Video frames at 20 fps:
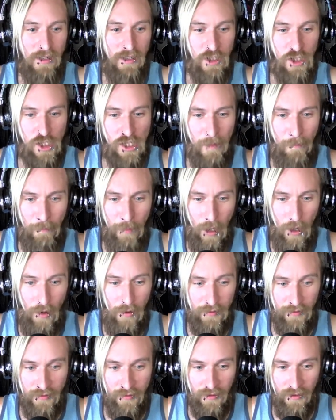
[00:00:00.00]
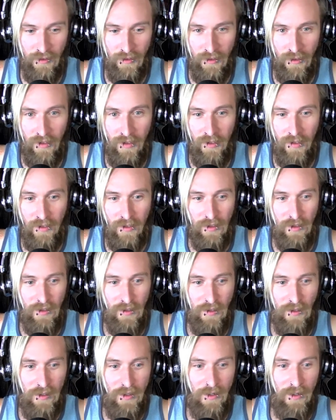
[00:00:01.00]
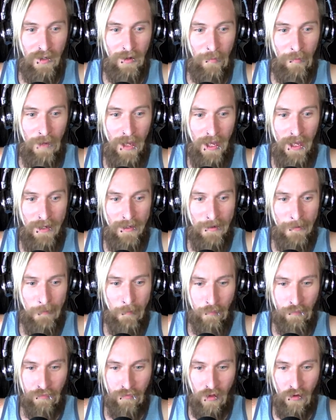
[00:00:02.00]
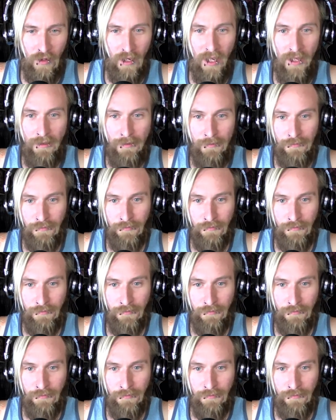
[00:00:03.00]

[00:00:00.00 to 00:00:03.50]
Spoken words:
Shit balls. Oh, man. Okay.